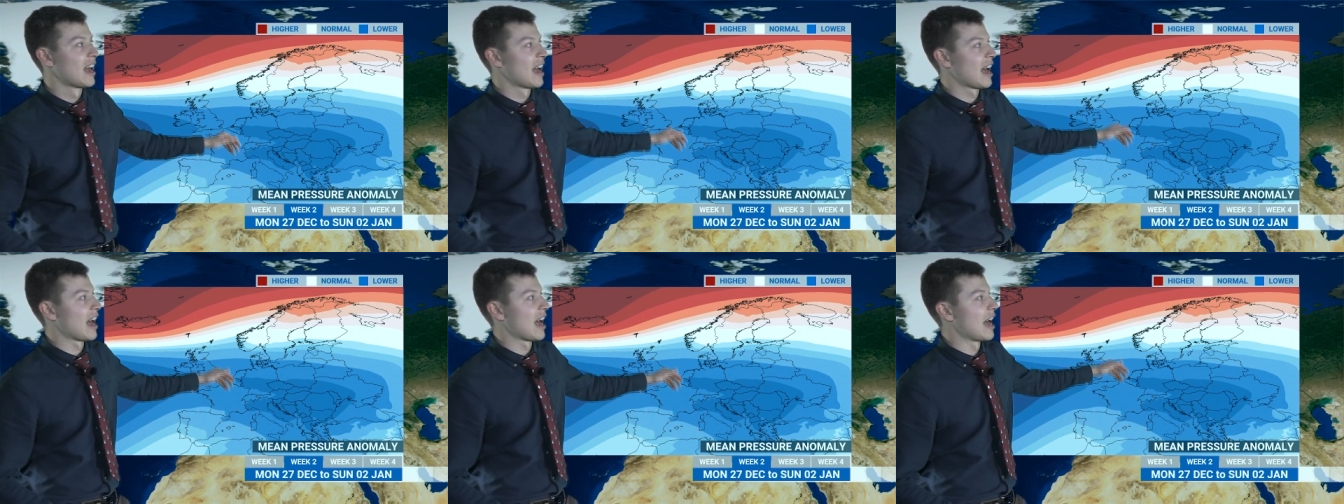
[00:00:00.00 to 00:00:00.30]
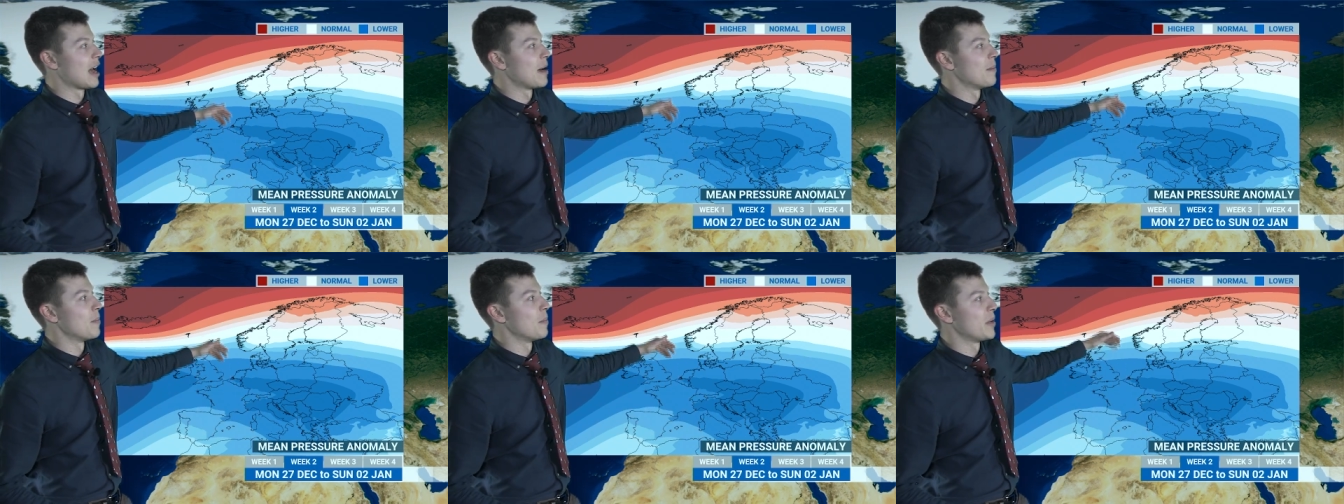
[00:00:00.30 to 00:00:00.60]

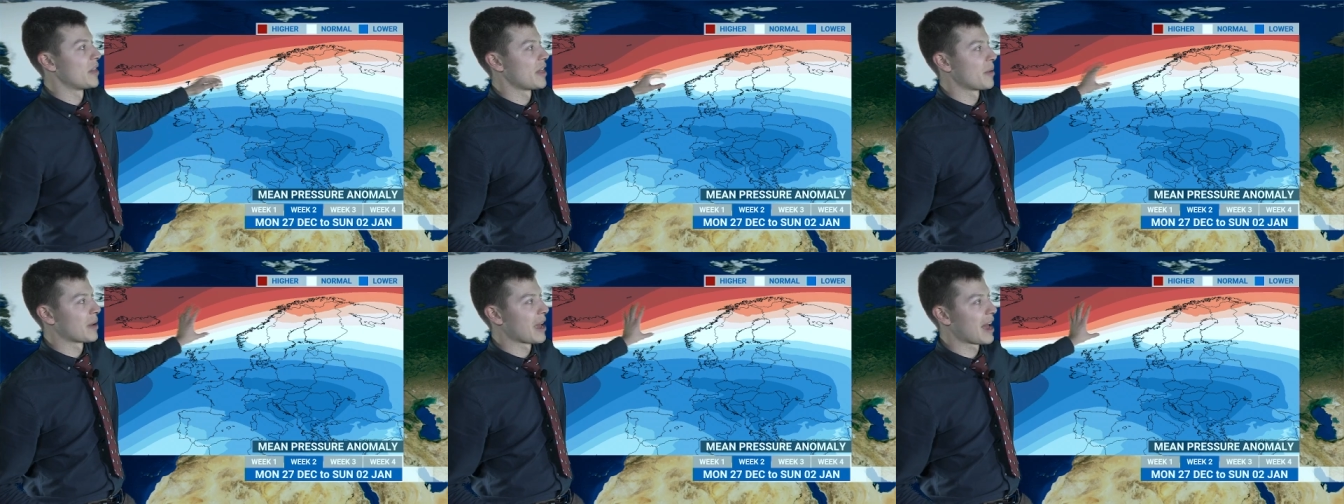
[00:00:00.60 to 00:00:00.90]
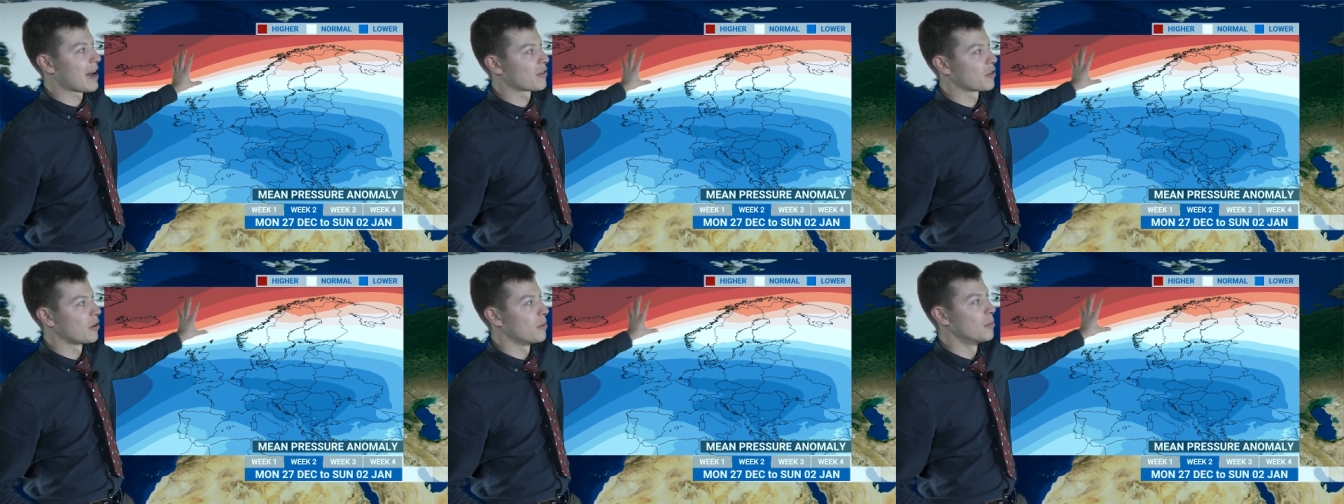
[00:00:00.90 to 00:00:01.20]
But then we
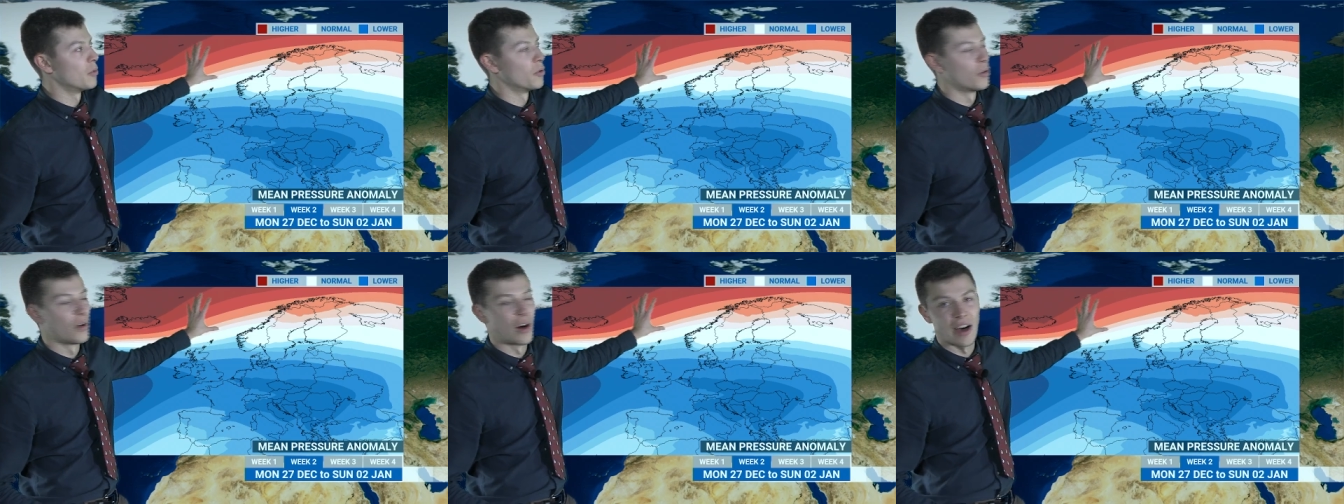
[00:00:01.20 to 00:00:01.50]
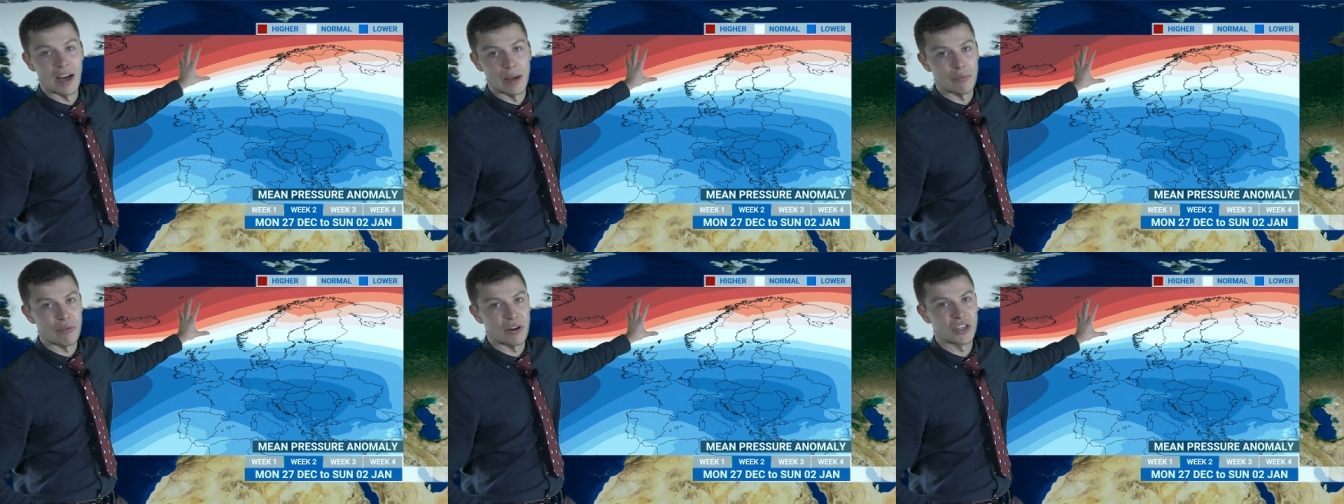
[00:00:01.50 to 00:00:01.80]
have got more
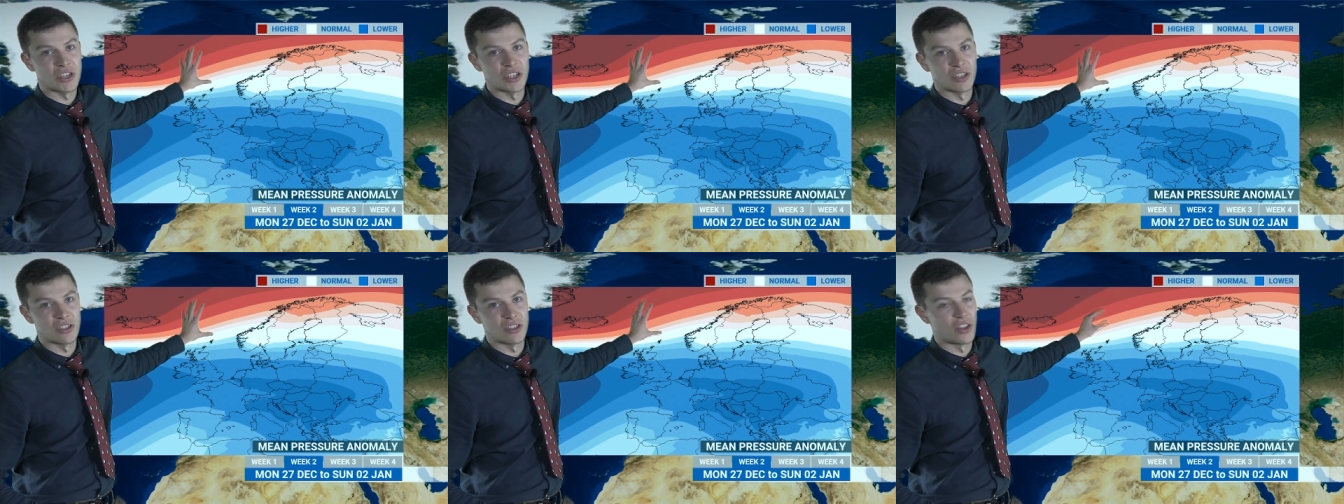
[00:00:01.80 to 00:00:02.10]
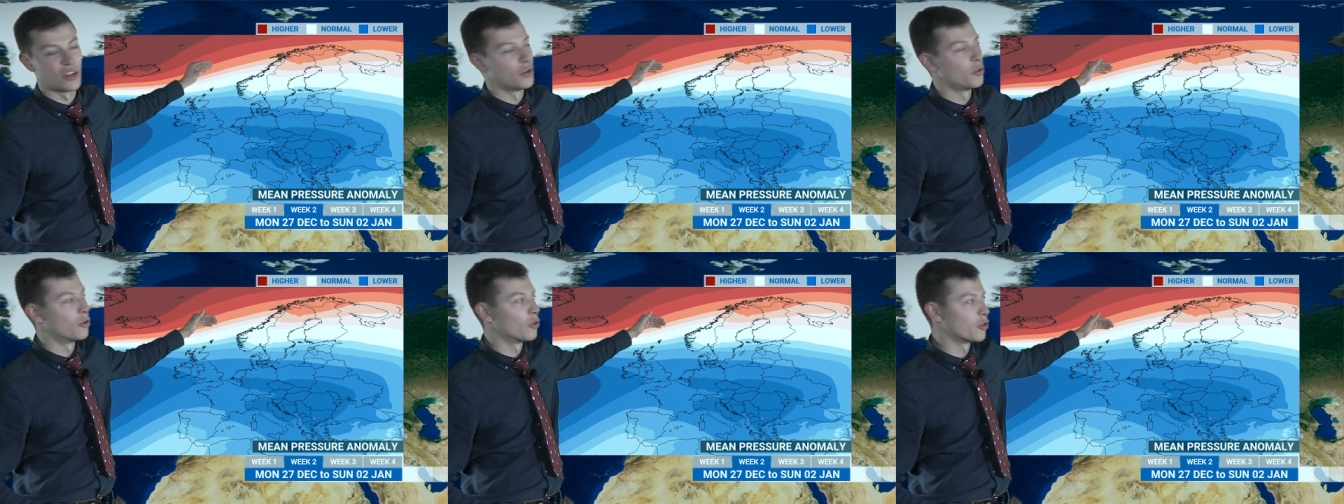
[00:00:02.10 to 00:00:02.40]
high pressure to
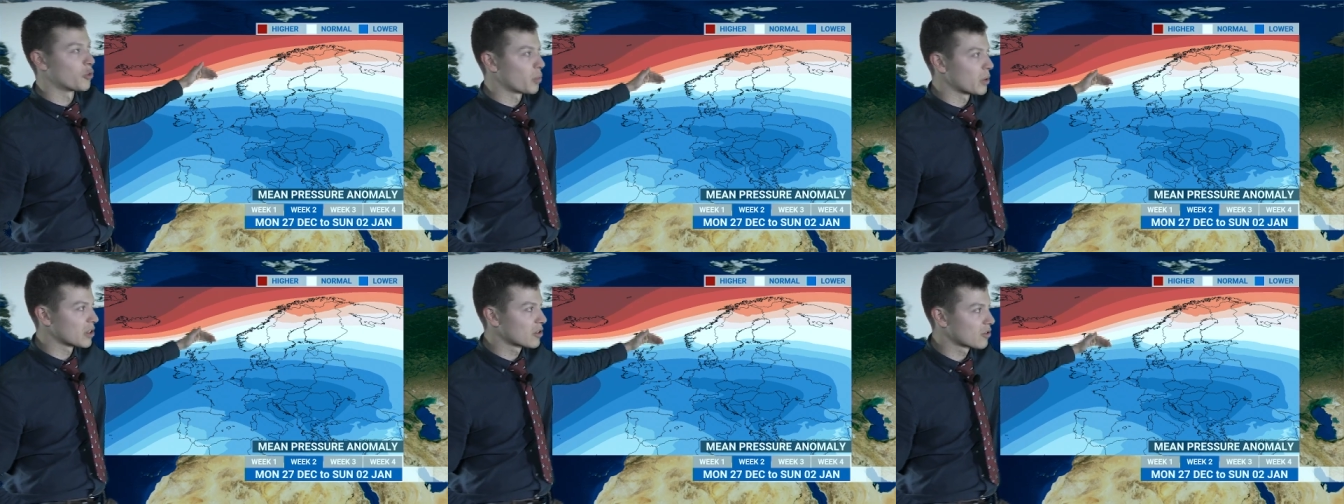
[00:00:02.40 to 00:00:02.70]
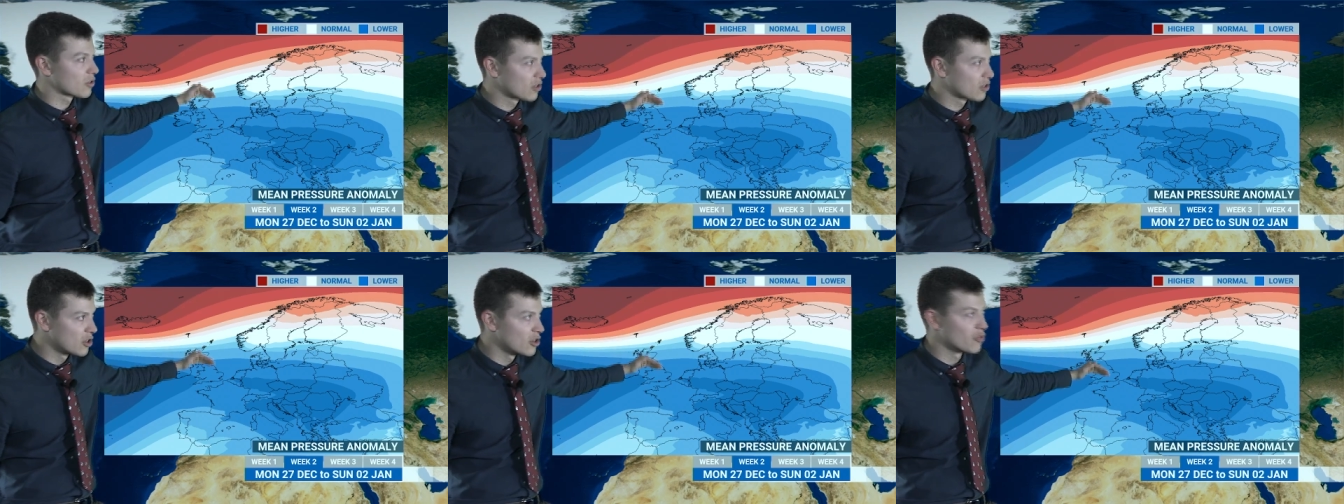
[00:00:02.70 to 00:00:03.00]
the north,
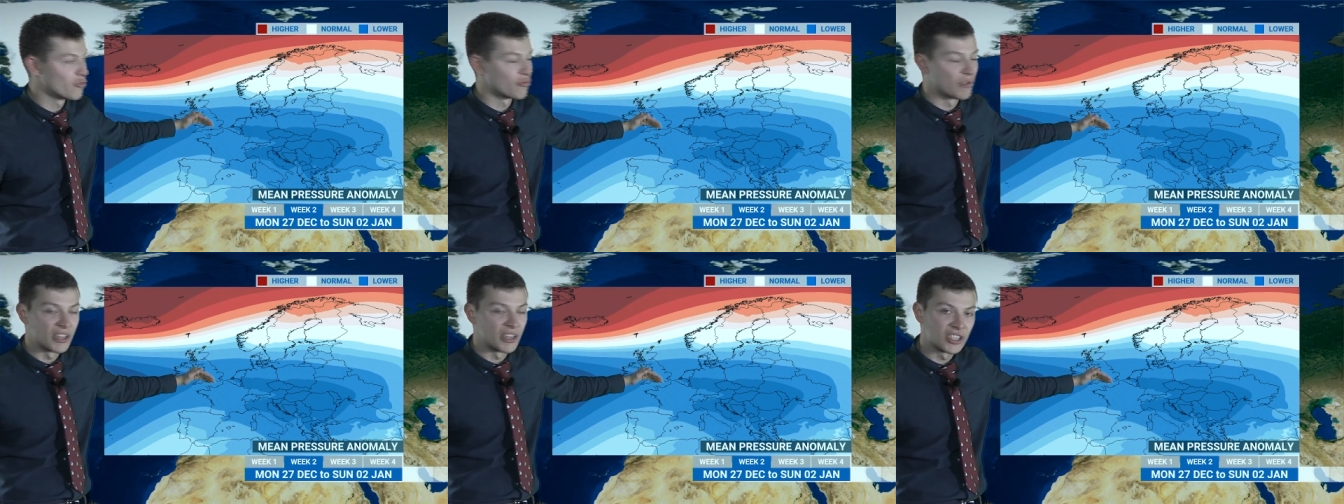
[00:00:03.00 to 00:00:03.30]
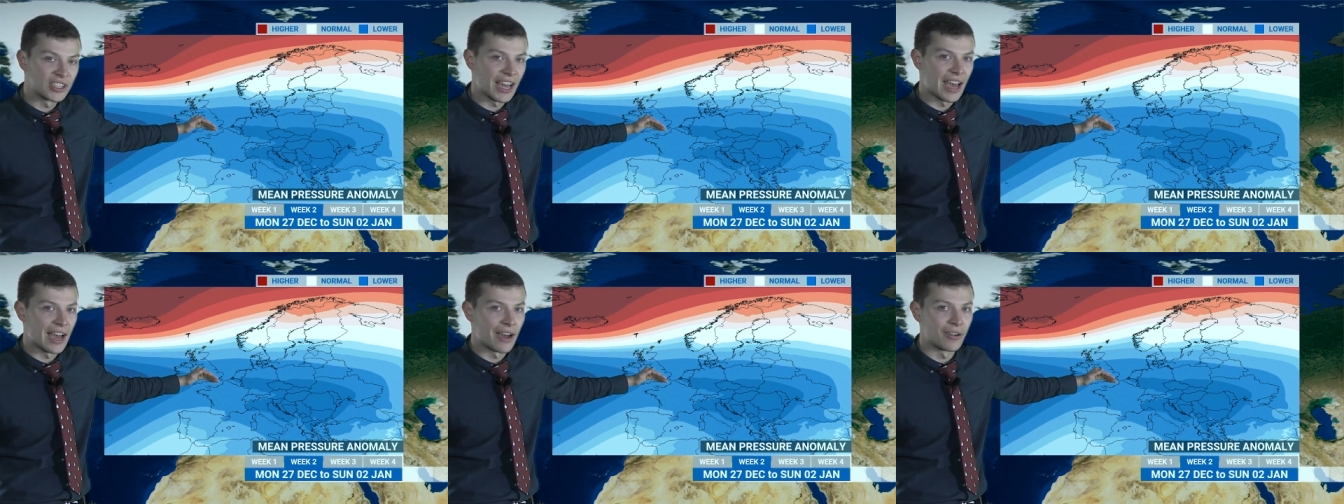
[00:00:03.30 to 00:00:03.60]
which could
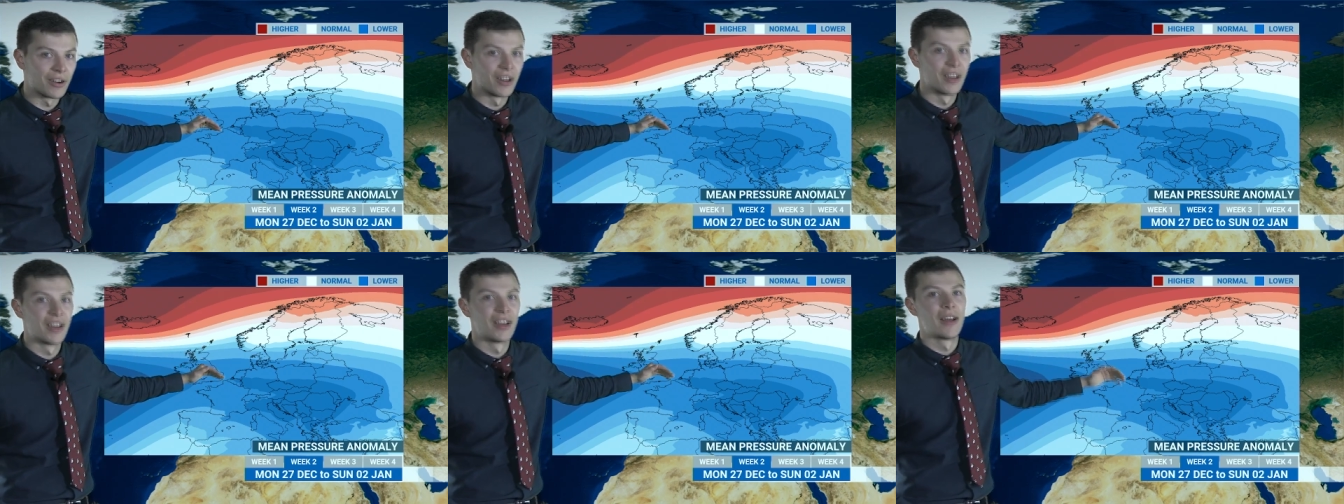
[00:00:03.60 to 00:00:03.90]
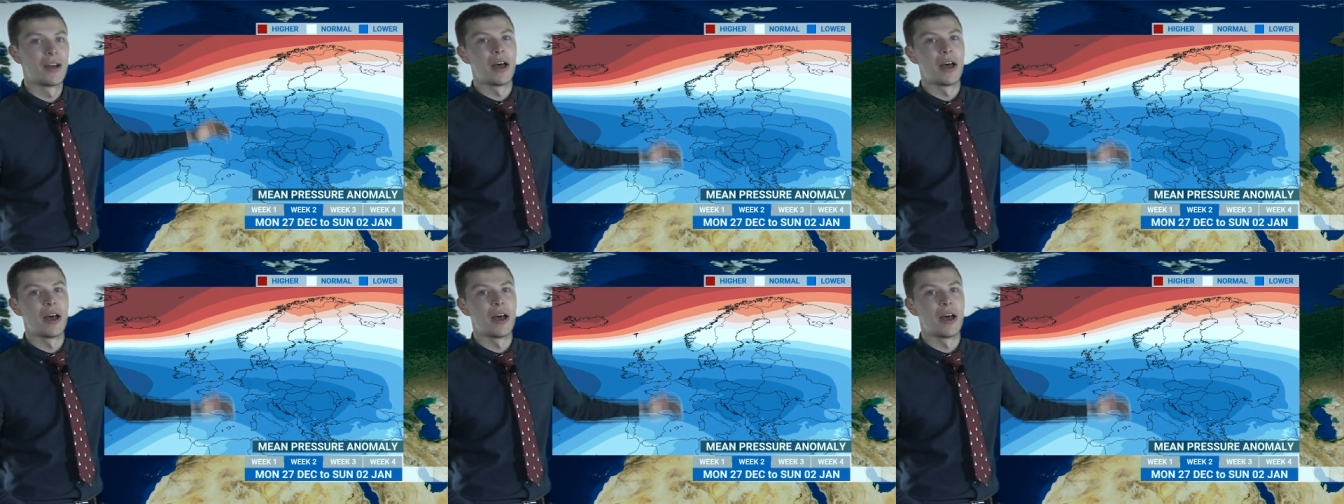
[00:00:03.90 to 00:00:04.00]
ridge down